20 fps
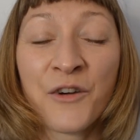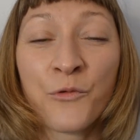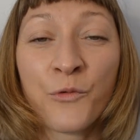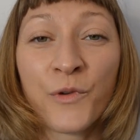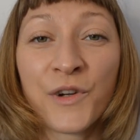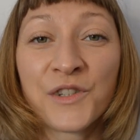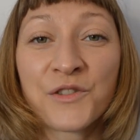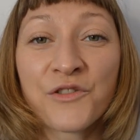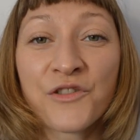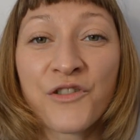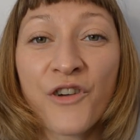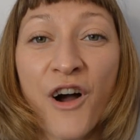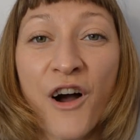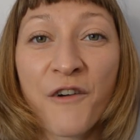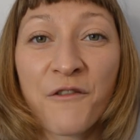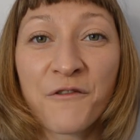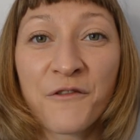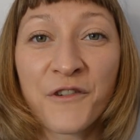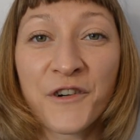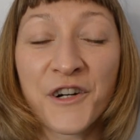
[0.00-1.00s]
which
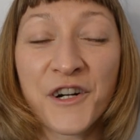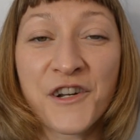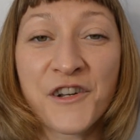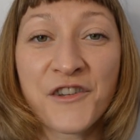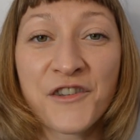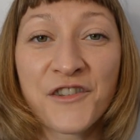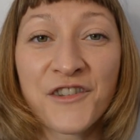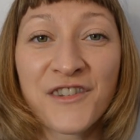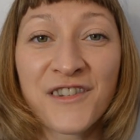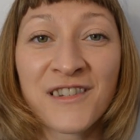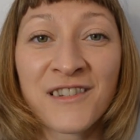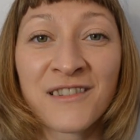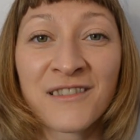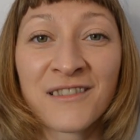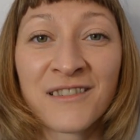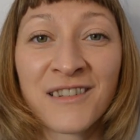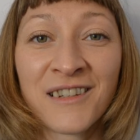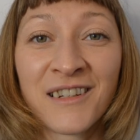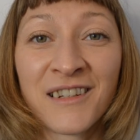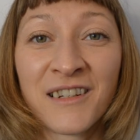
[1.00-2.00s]
offers
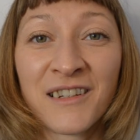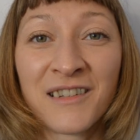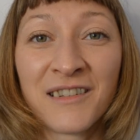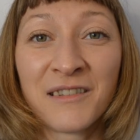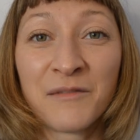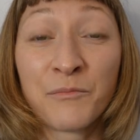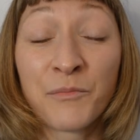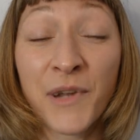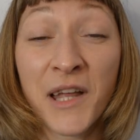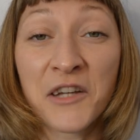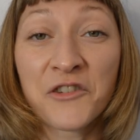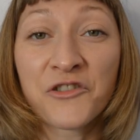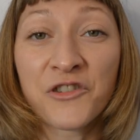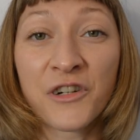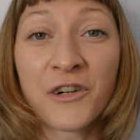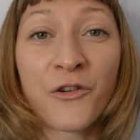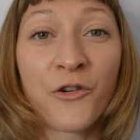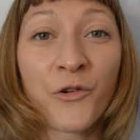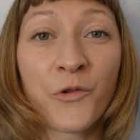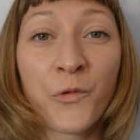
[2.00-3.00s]

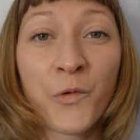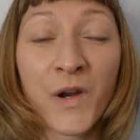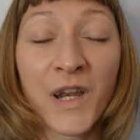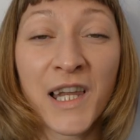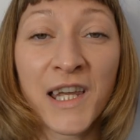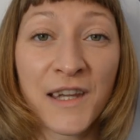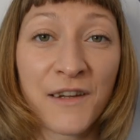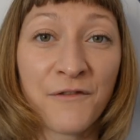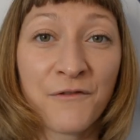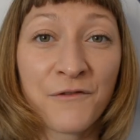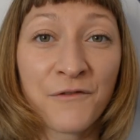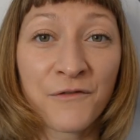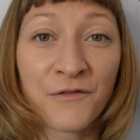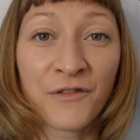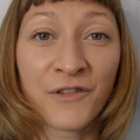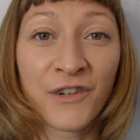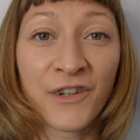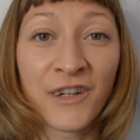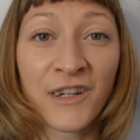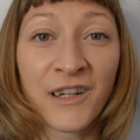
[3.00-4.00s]
pleasure or relief,
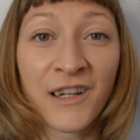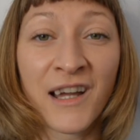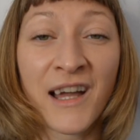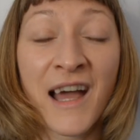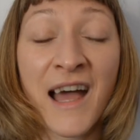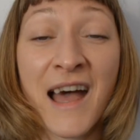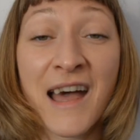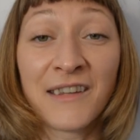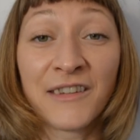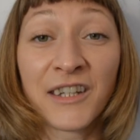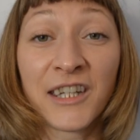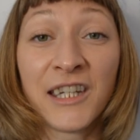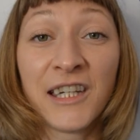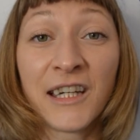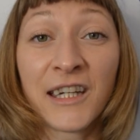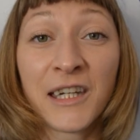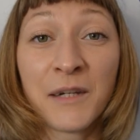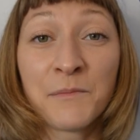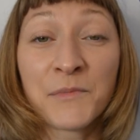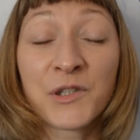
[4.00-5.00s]
and he
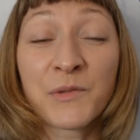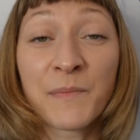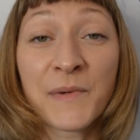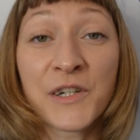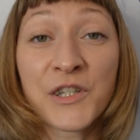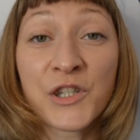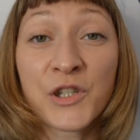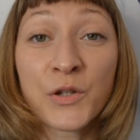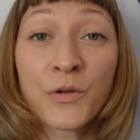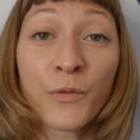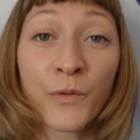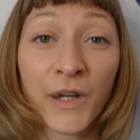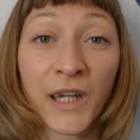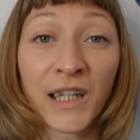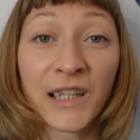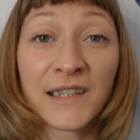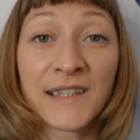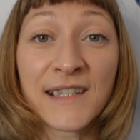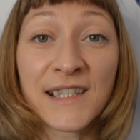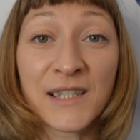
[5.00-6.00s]
keeps
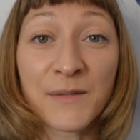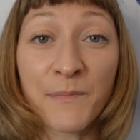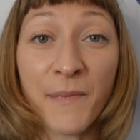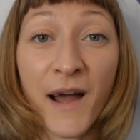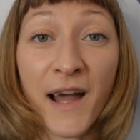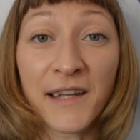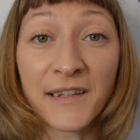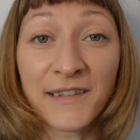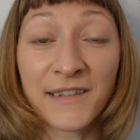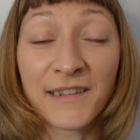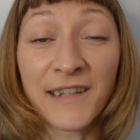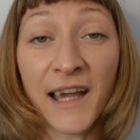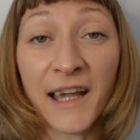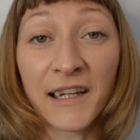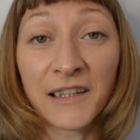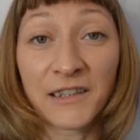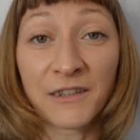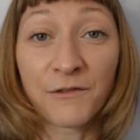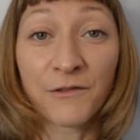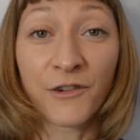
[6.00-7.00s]
pursuing despite
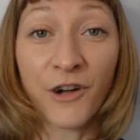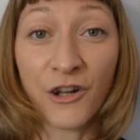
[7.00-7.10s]
negative